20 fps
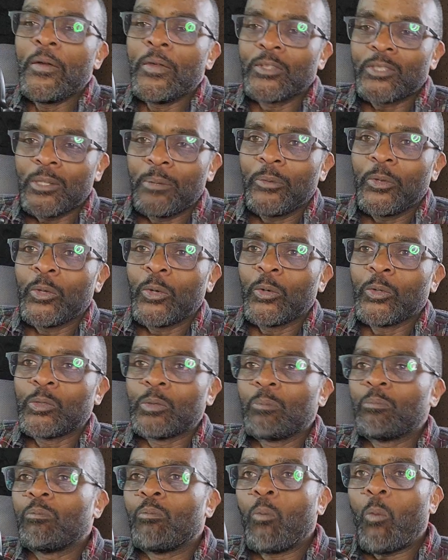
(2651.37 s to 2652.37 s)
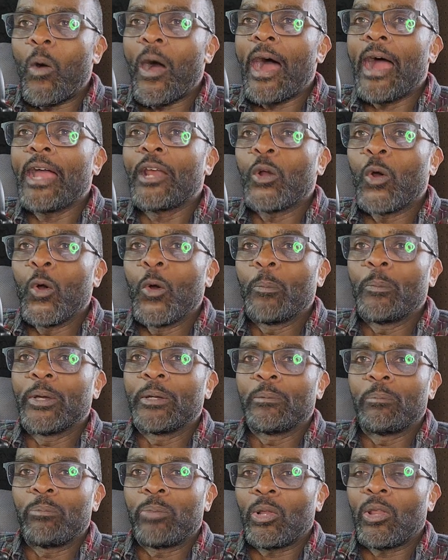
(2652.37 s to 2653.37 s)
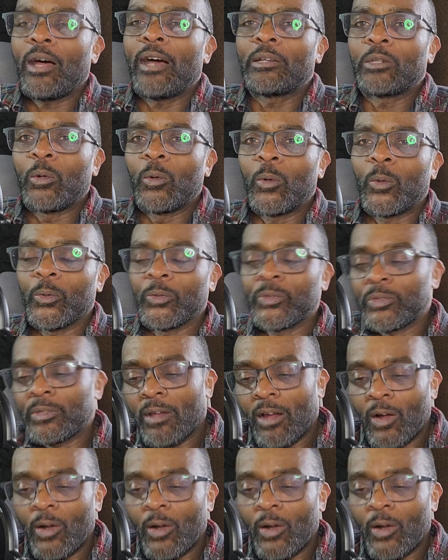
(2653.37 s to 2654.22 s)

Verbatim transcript: some of those wide open plot holes